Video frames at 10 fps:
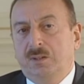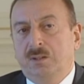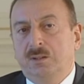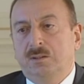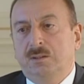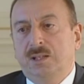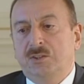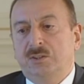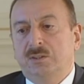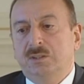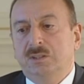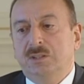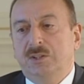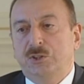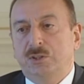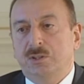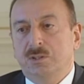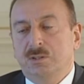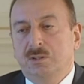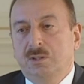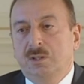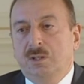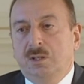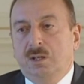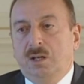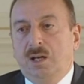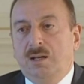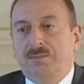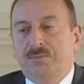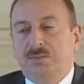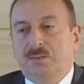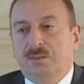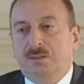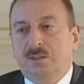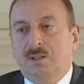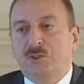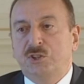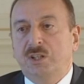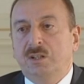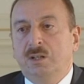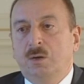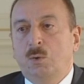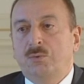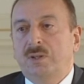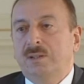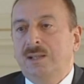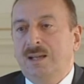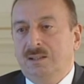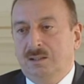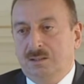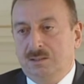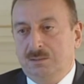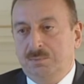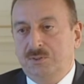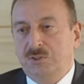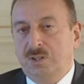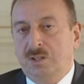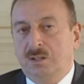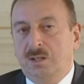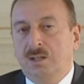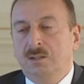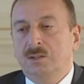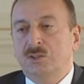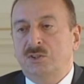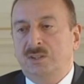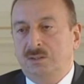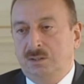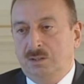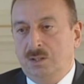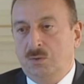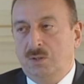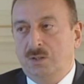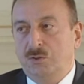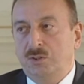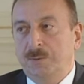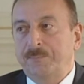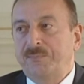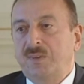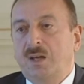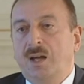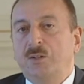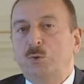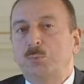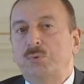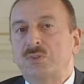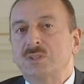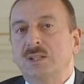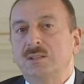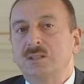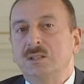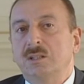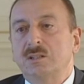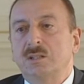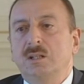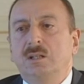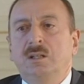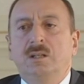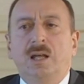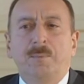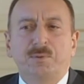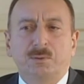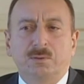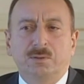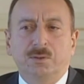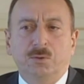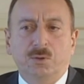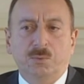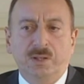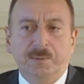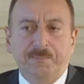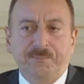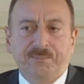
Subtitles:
in international organizations have agenda of attacking Azerbaijan and discrediting our country and to present things in absolutely wrong way.